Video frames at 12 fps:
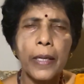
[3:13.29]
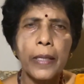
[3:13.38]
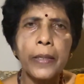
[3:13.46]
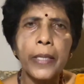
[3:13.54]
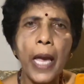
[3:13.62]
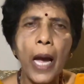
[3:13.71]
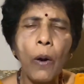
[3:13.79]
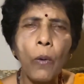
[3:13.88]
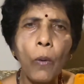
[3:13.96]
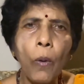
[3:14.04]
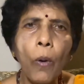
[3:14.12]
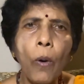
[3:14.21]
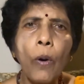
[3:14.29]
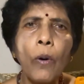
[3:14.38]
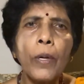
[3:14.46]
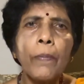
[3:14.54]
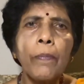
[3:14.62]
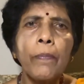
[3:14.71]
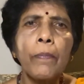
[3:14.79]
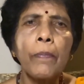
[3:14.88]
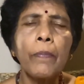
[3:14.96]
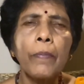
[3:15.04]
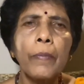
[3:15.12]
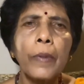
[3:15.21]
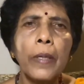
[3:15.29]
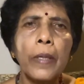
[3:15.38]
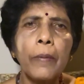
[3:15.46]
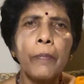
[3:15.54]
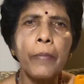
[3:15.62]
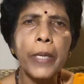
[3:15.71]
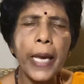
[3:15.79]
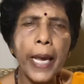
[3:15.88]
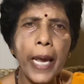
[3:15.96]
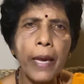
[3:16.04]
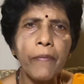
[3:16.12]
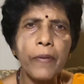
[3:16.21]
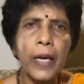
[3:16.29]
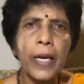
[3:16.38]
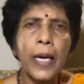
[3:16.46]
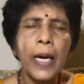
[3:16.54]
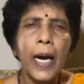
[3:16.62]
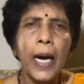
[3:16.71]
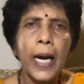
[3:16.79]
Their own behavior